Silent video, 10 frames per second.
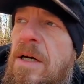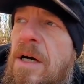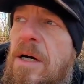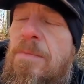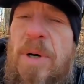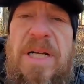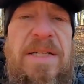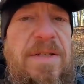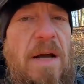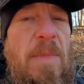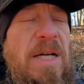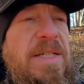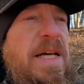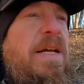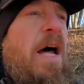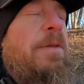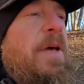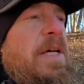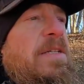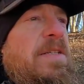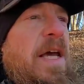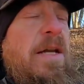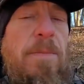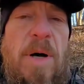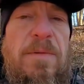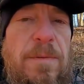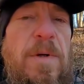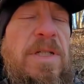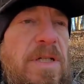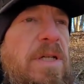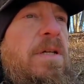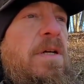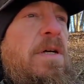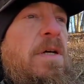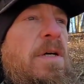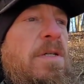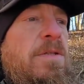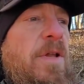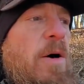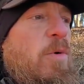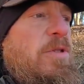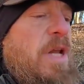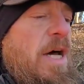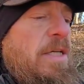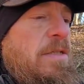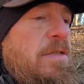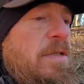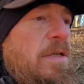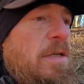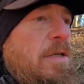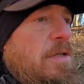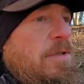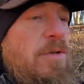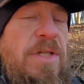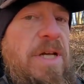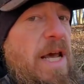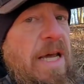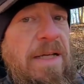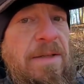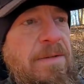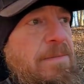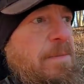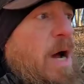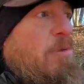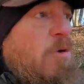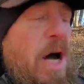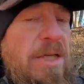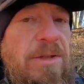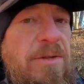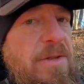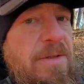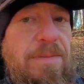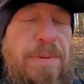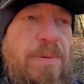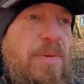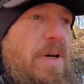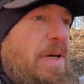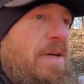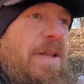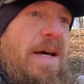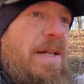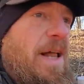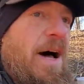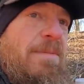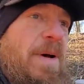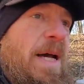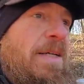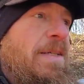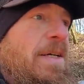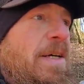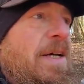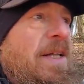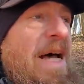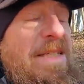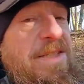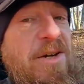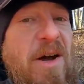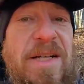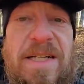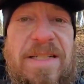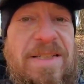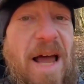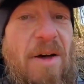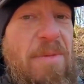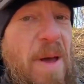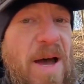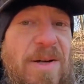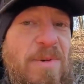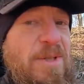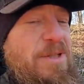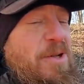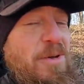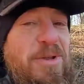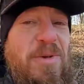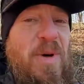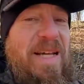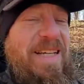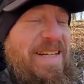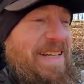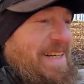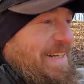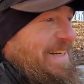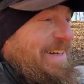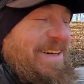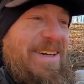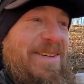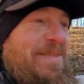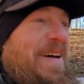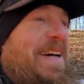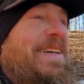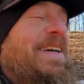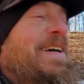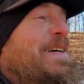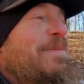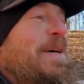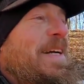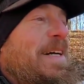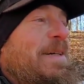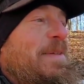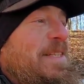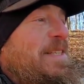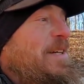But inside my tent, I think it stayed above freezing, so that was nice. So today, Mount Rogers, that climb, man. Last year I did it southbound. It was so sweet. Oh man. But this